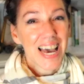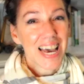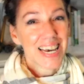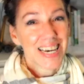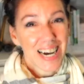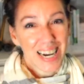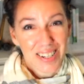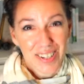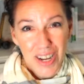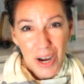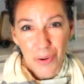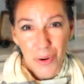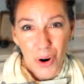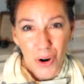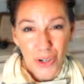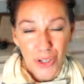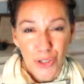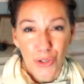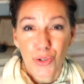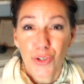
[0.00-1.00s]
Hey guys, how
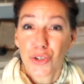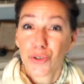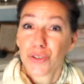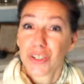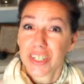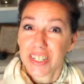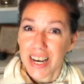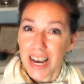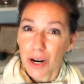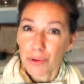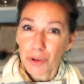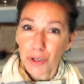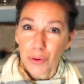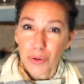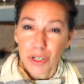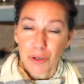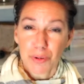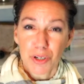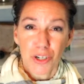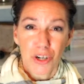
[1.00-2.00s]
are you? So today we're
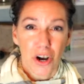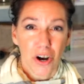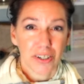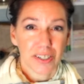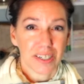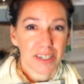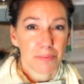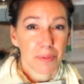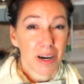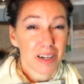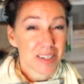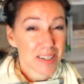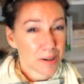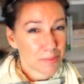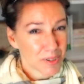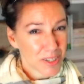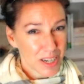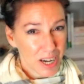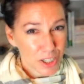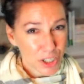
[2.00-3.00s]
going to be talking about
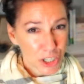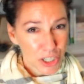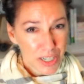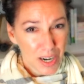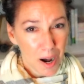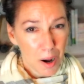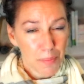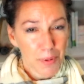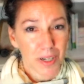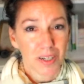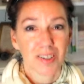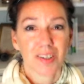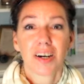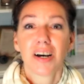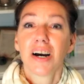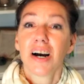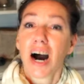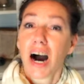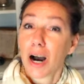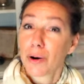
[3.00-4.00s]
some touchy topics.
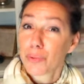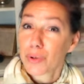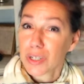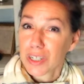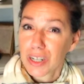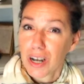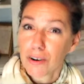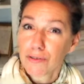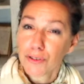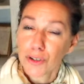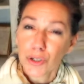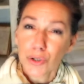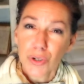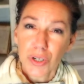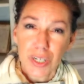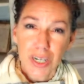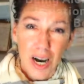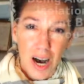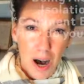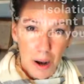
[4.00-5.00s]
I would love for you to
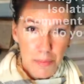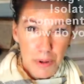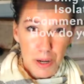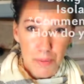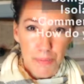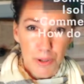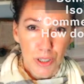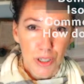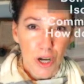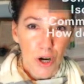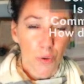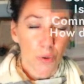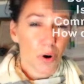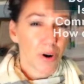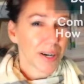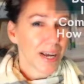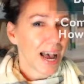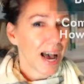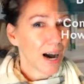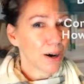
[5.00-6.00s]
comment below
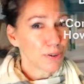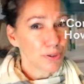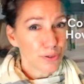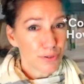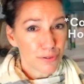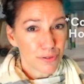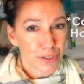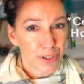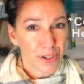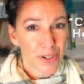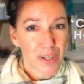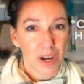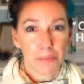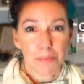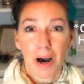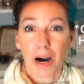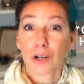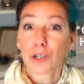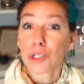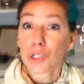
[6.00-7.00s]
on how you feel
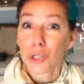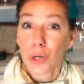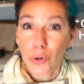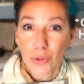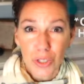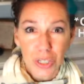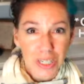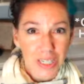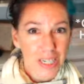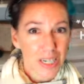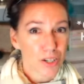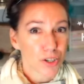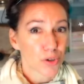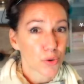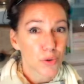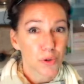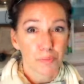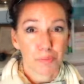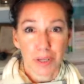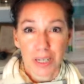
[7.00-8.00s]
about loneliness
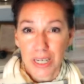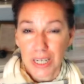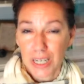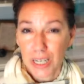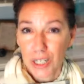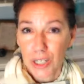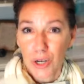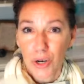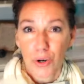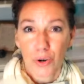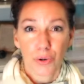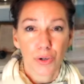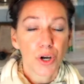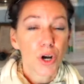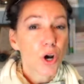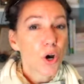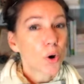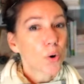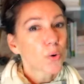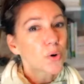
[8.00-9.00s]
or being alone
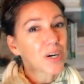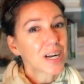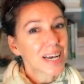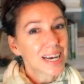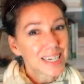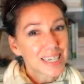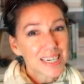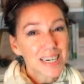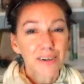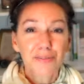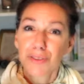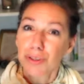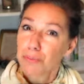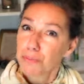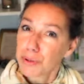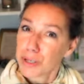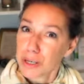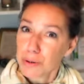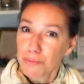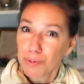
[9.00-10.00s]
or any of the
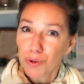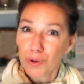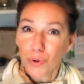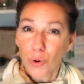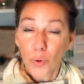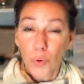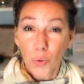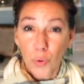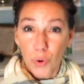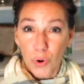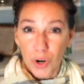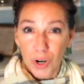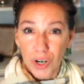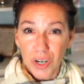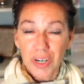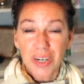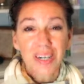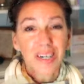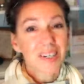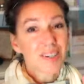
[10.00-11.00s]
people
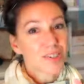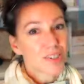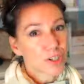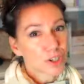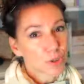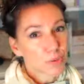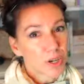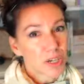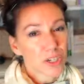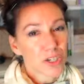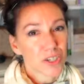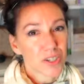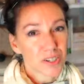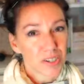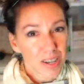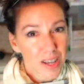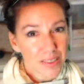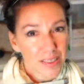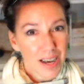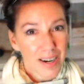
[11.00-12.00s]
or situations
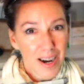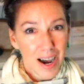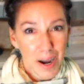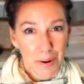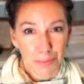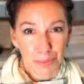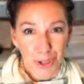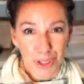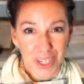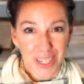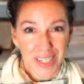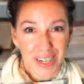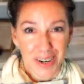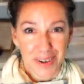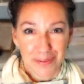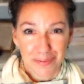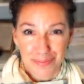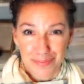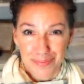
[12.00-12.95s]
that I'm bringing up.